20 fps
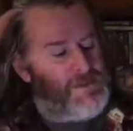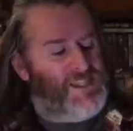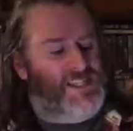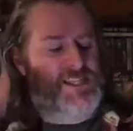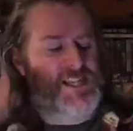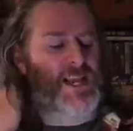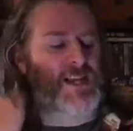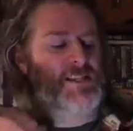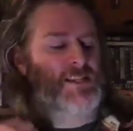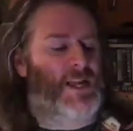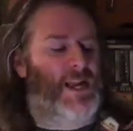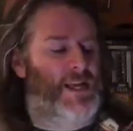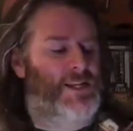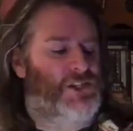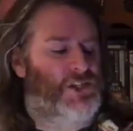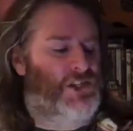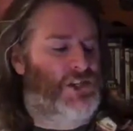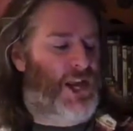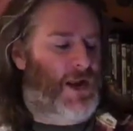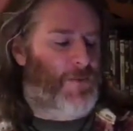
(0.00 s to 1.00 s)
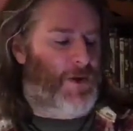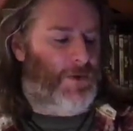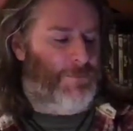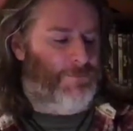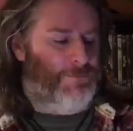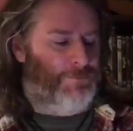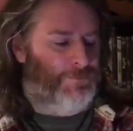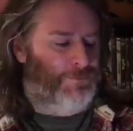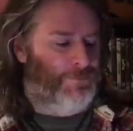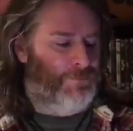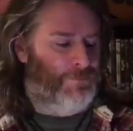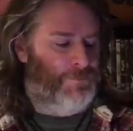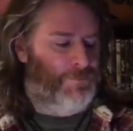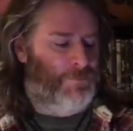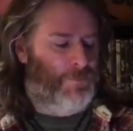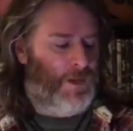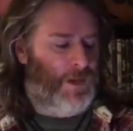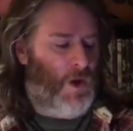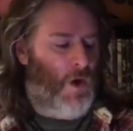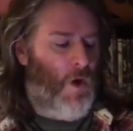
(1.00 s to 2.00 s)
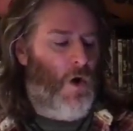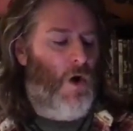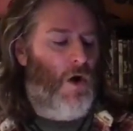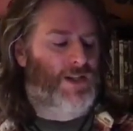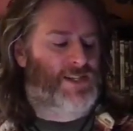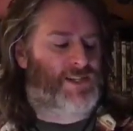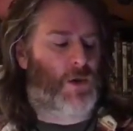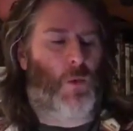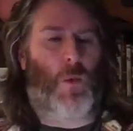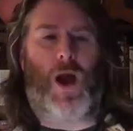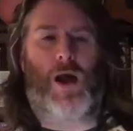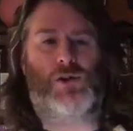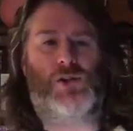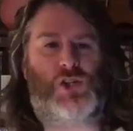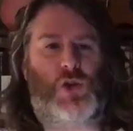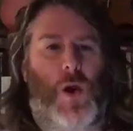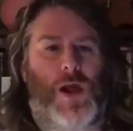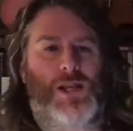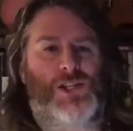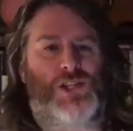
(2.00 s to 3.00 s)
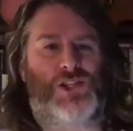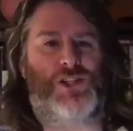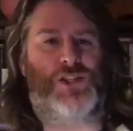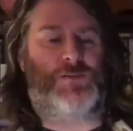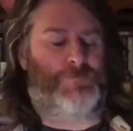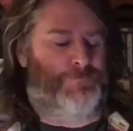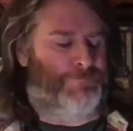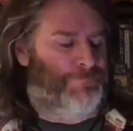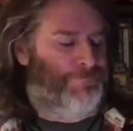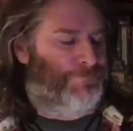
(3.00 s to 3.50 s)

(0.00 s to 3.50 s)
six, ladies and gentlemen. Oh, it's a Welsh question.